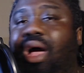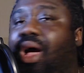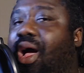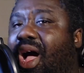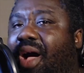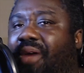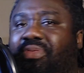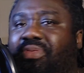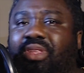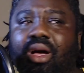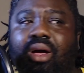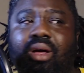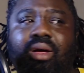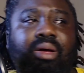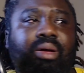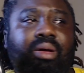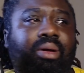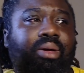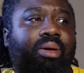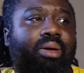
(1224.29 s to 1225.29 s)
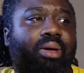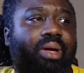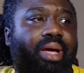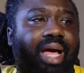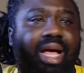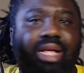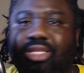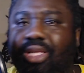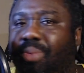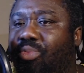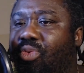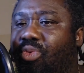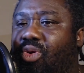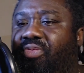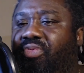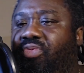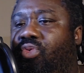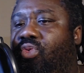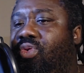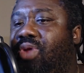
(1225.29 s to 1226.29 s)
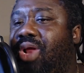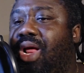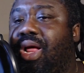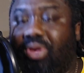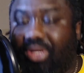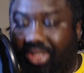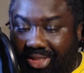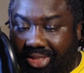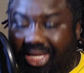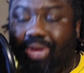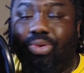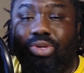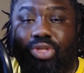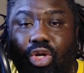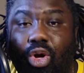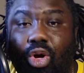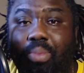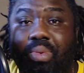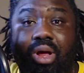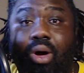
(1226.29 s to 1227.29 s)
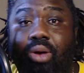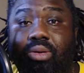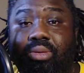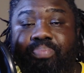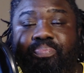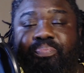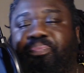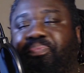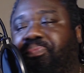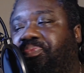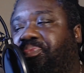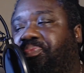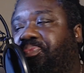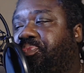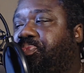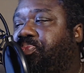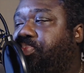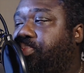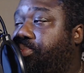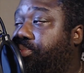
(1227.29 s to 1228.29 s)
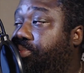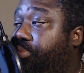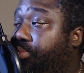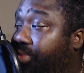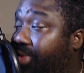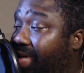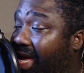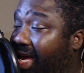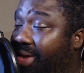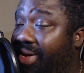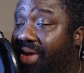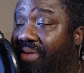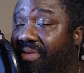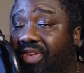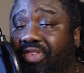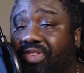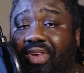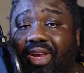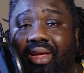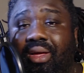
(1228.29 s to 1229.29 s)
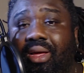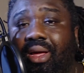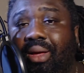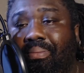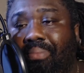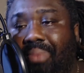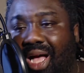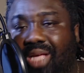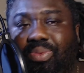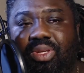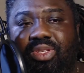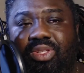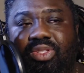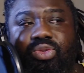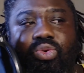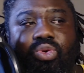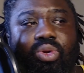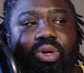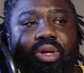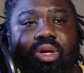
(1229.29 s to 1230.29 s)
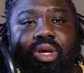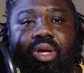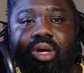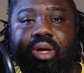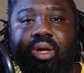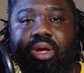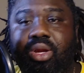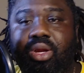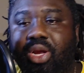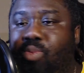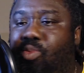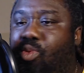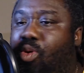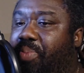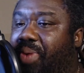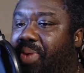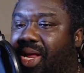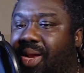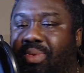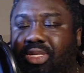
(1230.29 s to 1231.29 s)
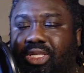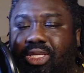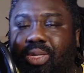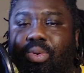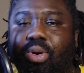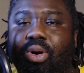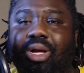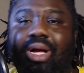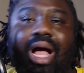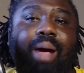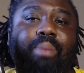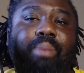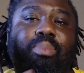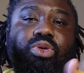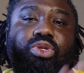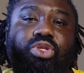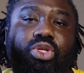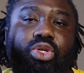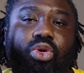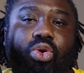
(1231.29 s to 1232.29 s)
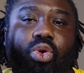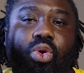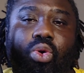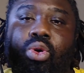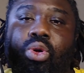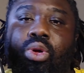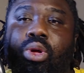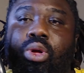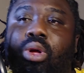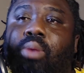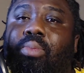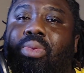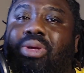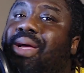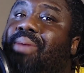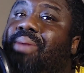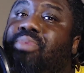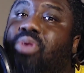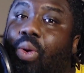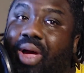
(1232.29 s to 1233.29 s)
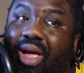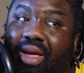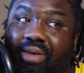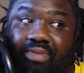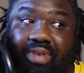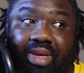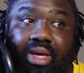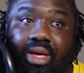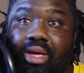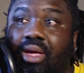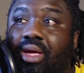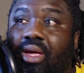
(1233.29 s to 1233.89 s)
After, ate some more food and it was still wasn't coming out. Anyway, eventually, passed my stool. No more pain in my stomach. I'm good to go. But I'm now heavy.